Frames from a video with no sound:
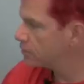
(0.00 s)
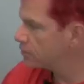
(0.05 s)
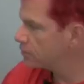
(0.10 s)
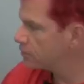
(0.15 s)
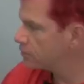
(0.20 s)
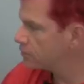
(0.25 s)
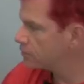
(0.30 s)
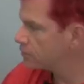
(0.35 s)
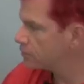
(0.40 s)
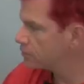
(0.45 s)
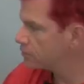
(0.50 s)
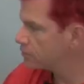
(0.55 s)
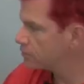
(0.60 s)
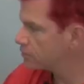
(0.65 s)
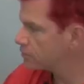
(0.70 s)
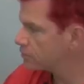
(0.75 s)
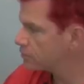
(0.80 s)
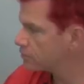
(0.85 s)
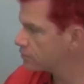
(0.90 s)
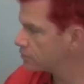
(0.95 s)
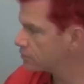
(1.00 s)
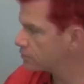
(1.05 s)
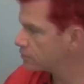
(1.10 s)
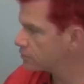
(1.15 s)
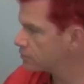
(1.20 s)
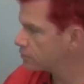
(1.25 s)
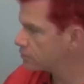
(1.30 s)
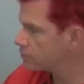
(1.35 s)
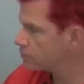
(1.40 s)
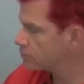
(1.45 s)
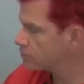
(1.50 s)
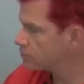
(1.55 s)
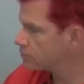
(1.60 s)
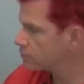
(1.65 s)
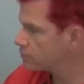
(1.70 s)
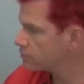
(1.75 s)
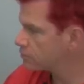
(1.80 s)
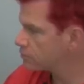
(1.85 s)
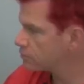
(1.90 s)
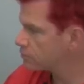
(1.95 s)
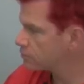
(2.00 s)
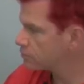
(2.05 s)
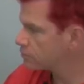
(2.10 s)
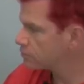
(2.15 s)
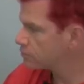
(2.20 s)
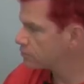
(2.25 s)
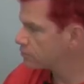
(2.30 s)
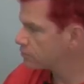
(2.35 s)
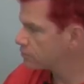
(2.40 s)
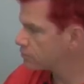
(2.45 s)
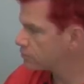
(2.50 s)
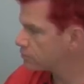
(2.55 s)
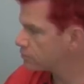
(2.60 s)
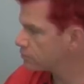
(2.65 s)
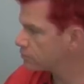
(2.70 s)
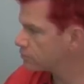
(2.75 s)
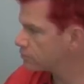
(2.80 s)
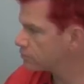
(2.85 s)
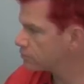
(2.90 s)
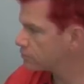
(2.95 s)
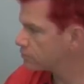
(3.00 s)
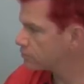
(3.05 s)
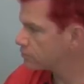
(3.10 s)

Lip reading: No words are spoken by the person on screen.